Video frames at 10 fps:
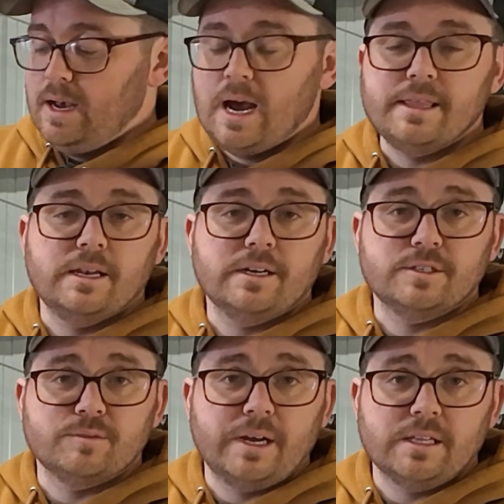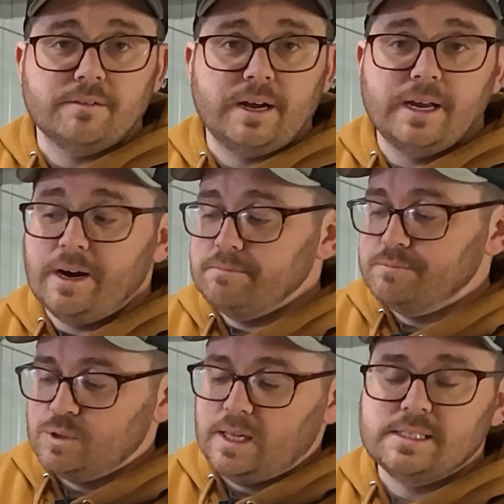and then your derailleur right here.
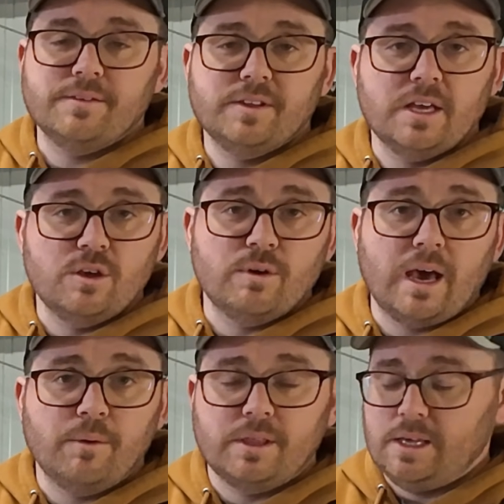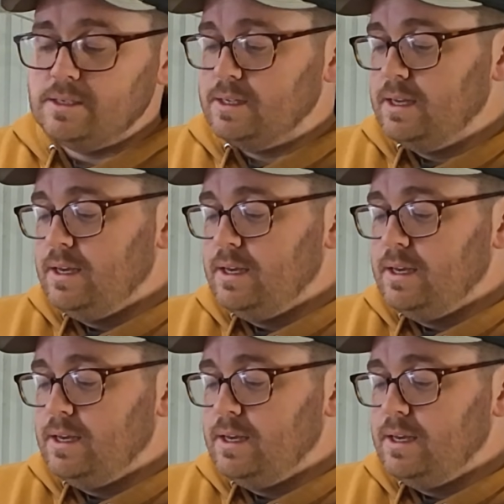So that's everything you get with it.